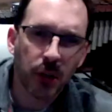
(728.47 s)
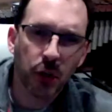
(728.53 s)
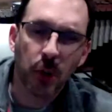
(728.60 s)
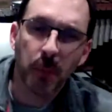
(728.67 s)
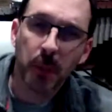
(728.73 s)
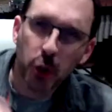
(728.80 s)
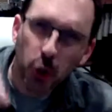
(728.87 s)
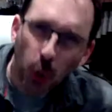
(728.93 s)
so
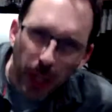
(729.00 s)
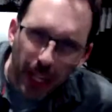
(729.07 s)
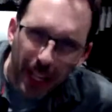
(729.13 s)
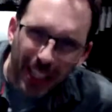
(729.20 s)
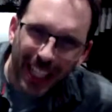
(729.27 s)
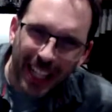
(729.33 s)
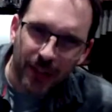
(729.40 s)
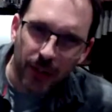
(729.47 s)
the majority of
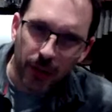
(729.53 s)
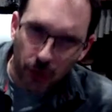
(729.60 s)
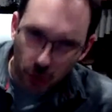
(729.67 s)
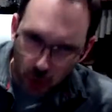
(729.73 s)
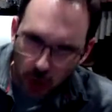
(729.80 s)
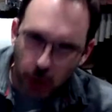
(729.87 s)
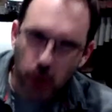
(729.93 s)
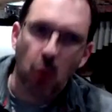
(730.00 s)
the lessons
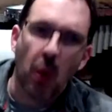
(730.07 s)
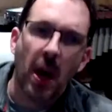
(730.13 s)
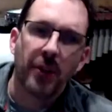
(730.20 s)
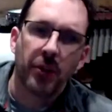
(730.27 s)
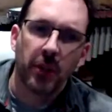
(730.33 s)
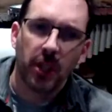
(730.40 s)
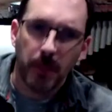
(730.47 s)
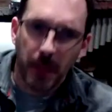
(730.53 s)

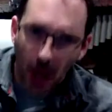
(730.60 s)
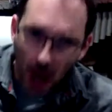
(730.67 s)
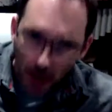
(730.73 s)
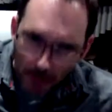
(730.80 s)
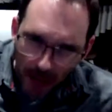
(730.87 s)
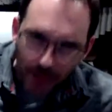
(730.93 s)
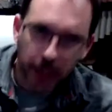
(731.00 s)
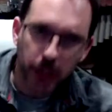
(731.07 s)
structure-wise are going to be
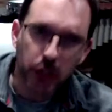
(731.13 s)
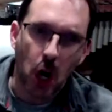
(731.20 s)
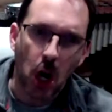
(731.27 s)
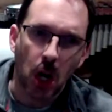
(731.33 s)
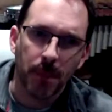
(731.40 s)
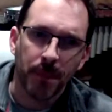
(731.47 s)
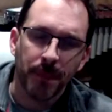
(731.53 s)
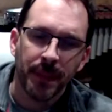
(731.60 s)
about the
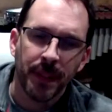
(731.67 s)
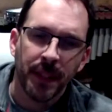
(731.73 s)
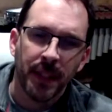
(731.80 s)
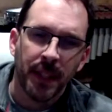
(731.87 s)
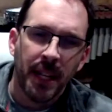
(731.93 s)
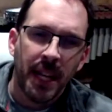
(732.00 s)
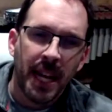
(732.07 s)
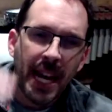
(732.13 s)
guitar.
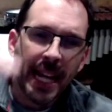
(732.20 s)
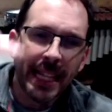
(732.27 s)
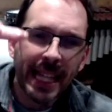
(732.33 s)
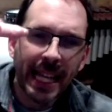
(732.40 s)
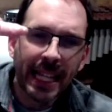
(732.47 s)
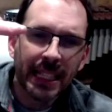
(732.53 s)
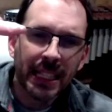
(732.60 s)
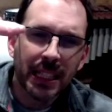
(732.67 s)
And
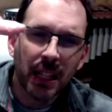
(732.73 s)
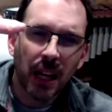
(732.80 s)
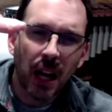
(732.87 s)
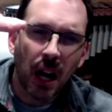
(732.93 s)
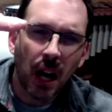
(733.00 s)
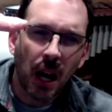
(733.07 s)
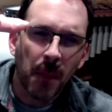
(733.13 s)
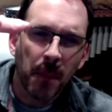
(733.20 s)
then
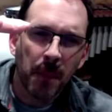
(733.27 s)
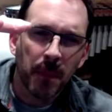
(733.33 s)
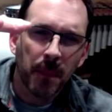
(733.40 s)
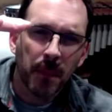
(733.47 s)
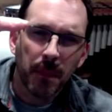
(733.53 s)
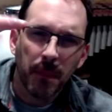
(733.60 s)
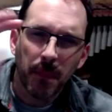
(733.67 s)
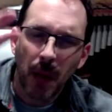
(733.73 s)
I'm
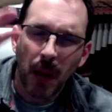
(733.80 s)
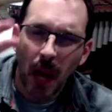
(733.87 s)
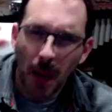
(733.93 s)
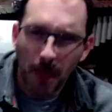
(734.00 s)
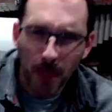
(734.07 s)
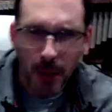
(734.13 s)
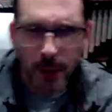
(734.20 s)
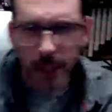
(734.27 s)

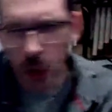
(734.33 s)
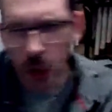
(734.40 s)
probably going